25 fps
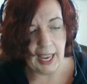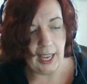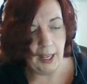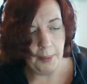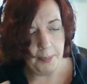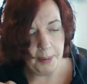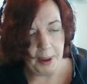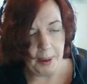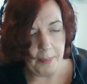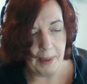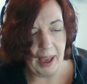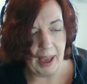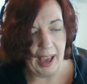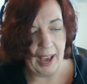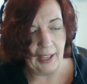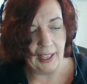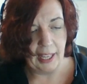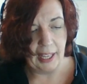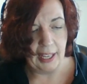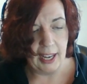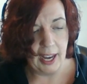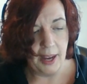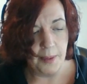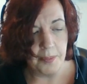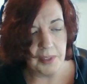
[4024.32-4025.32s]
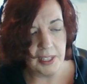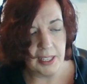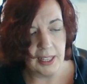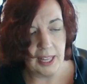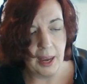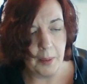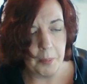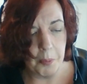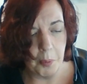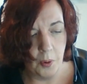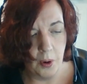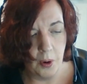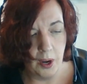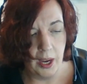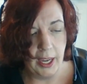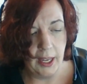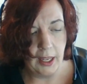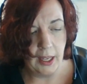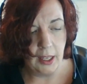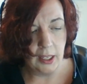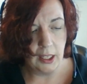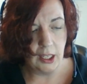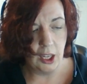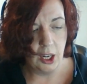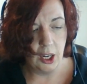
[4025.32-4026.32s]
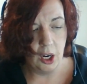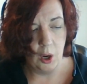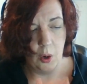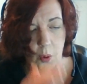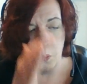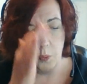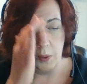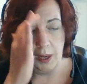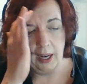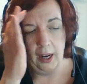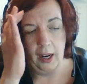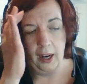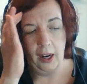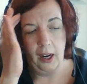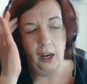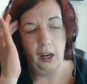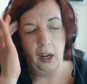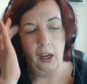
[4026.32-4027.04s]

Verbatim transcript: backing up to that point you know where